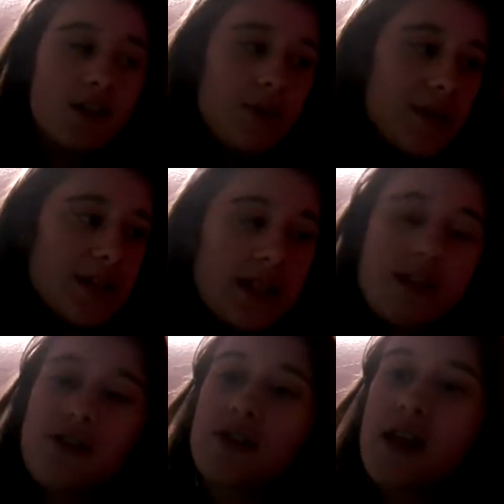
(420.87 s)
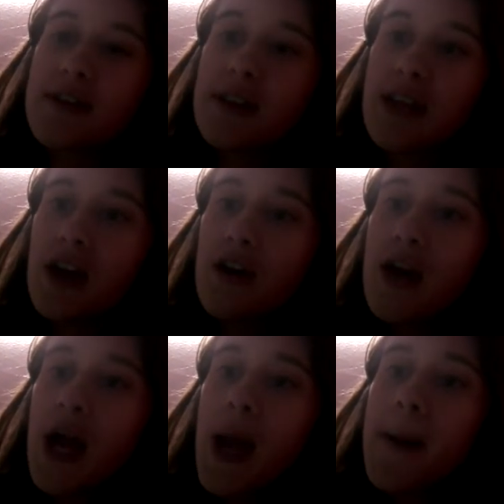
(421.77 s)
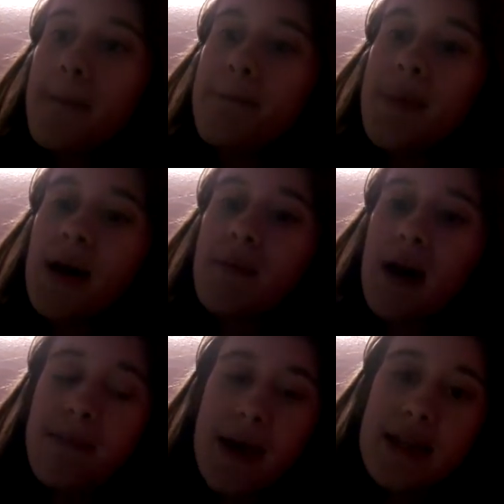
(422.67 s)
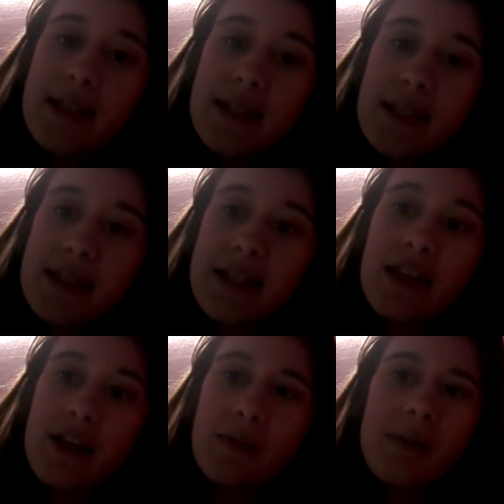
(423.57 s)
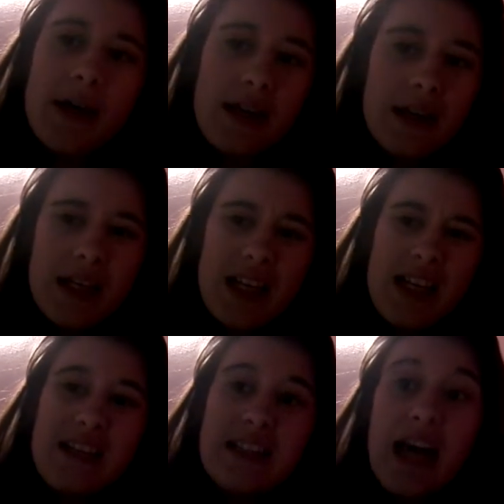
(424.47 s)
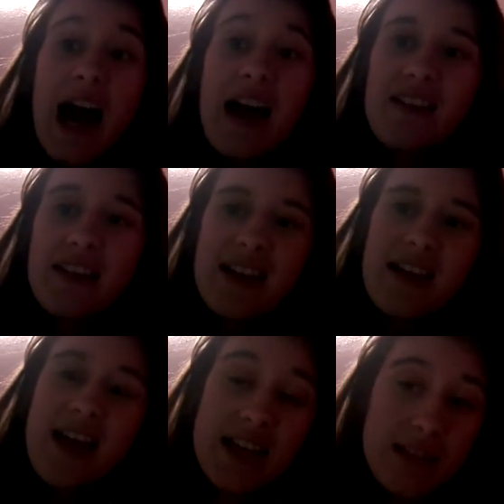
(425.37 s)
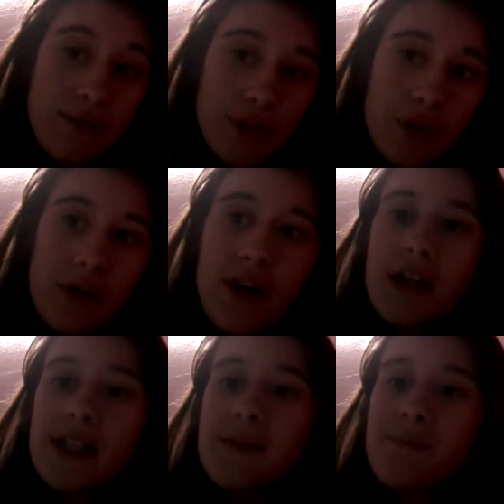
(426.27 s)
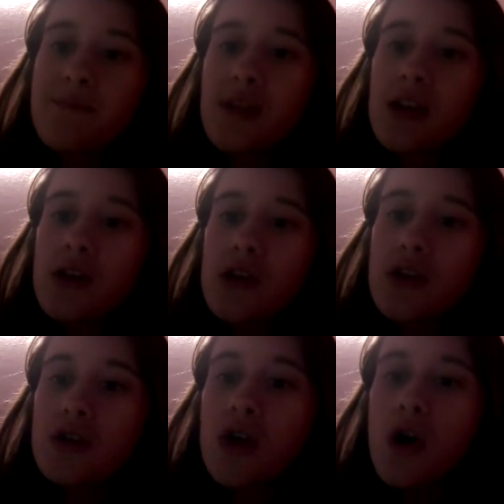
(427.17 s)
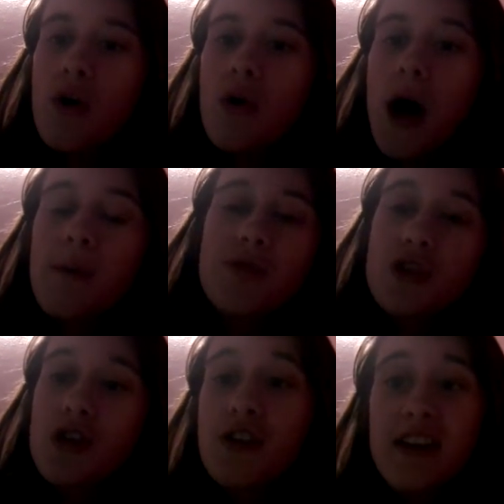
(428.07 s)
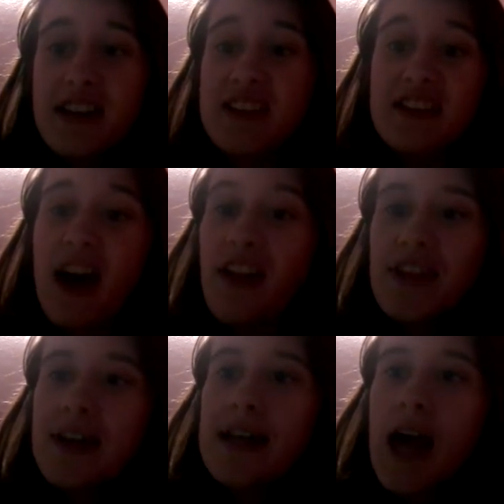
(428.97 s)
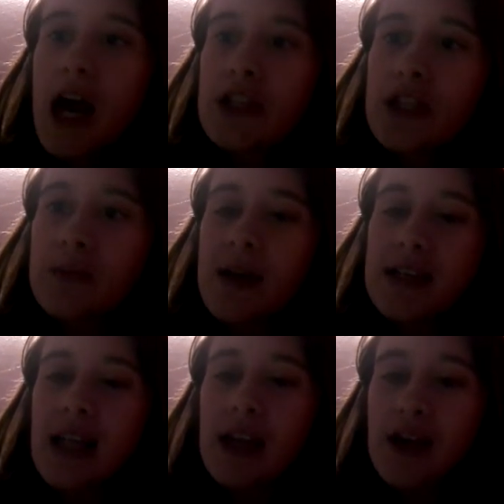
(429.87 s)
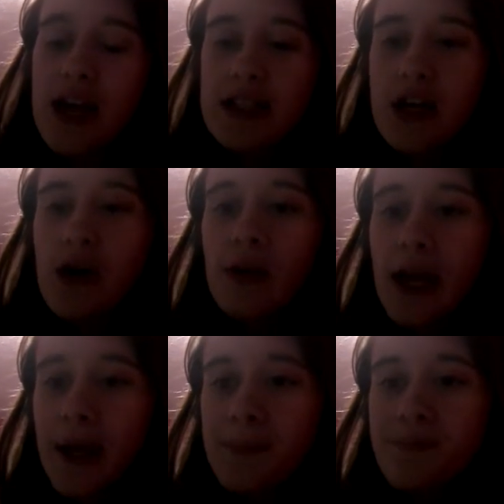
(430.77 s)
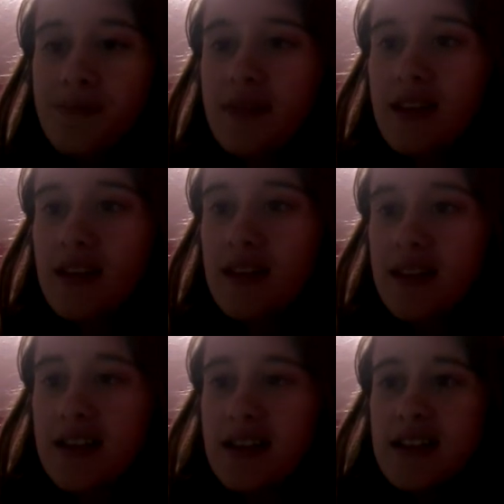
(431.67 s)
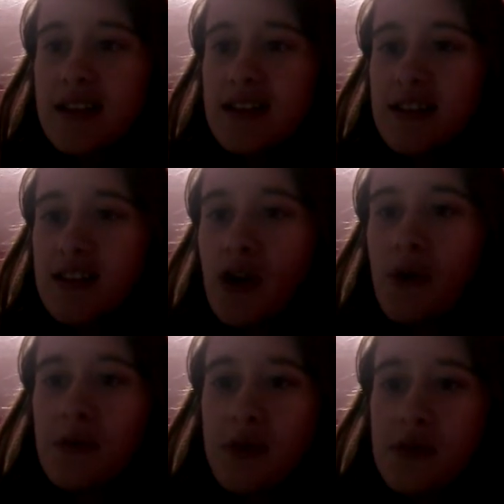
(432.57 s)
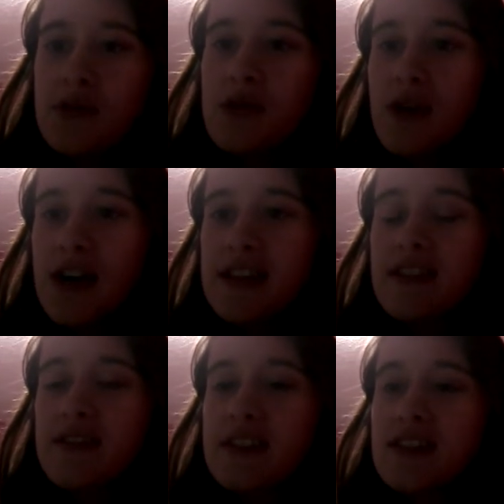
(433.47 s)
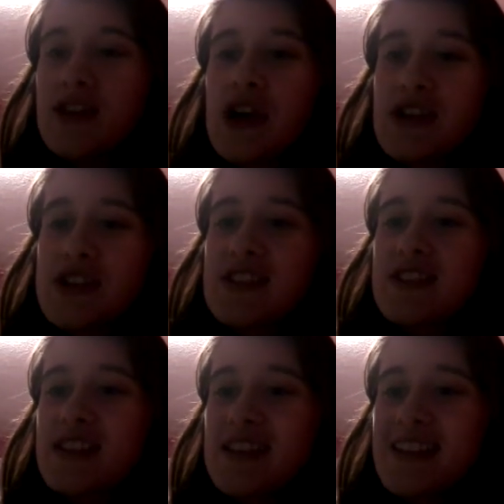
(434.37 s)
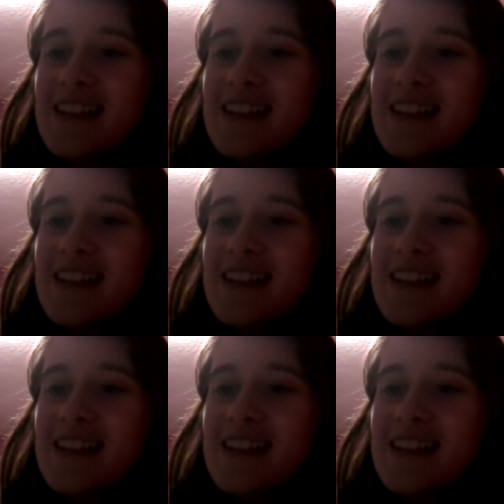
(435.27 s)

to do with a cyst, there's nothing there. But my appendix is a little bit dilated and has some fluid around it. So I'm sure that it's nothing. I just wanted to let you guys know, like, don't go too crazy on the suggestions.